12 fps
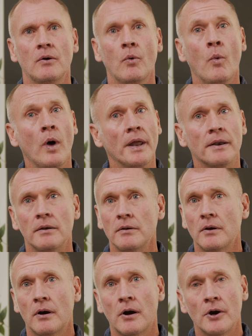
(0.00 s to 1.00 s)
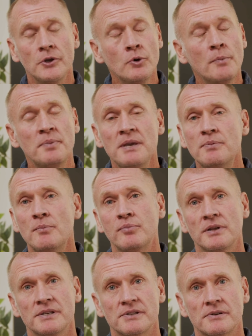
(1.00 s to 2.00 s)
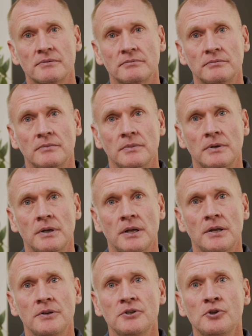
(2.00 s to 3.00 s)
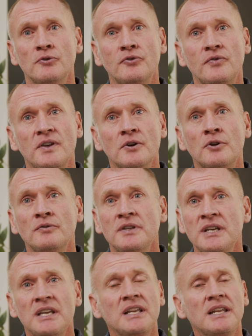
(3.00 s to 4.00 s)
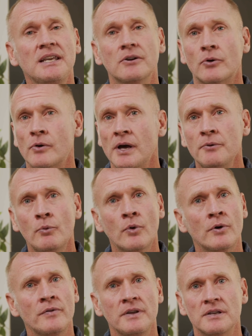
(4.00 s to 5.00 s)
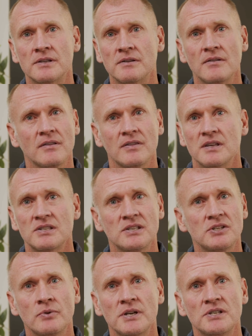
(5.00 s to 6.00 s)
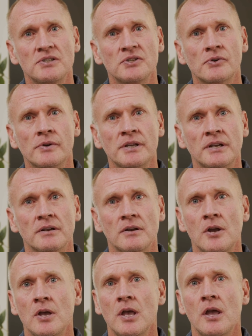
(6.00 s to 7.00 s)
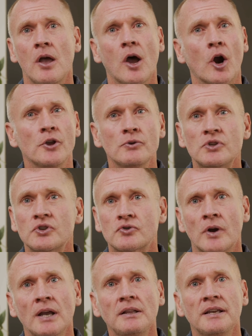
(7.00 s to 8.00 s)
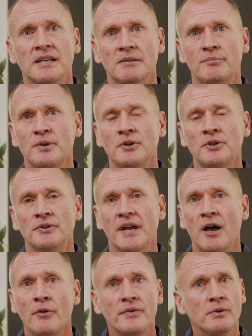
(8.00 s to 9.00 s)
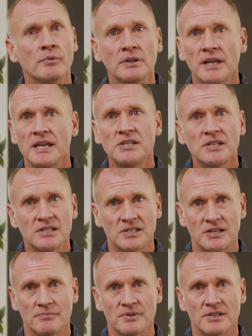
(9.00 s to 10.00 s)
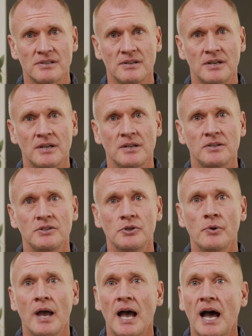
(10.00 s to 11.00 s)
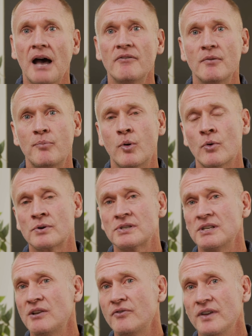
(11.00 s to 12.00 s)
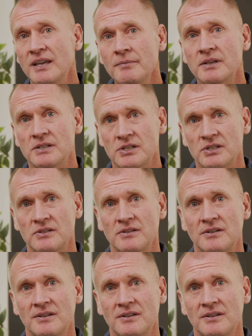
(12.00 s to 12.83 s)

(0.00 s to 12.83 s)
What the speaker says: One, are you a people pleaser? Do you feel needy or unworthy in the situations you're in? Are you struggling to build healthy relationships? Do you have a poor self-image?